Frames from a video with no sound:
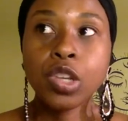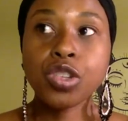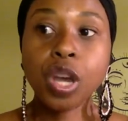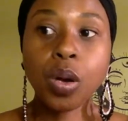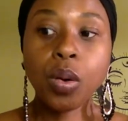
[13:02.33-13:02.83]

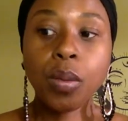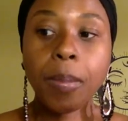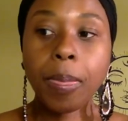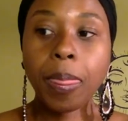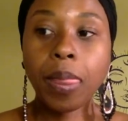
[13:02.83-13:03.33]
So
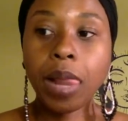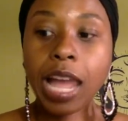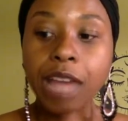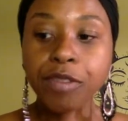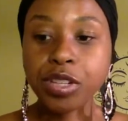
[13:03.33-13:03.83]

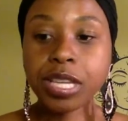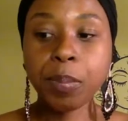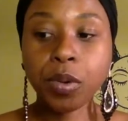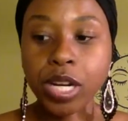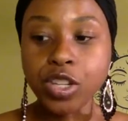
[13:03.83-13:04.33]
after
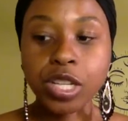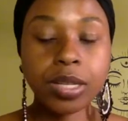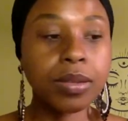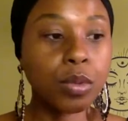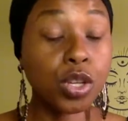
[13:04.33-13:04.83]

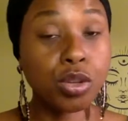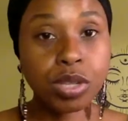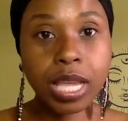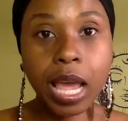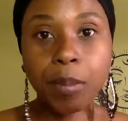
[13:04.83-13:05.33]
separation, which
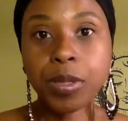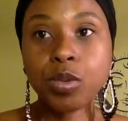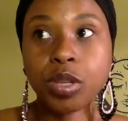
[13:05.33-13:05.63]
usually happens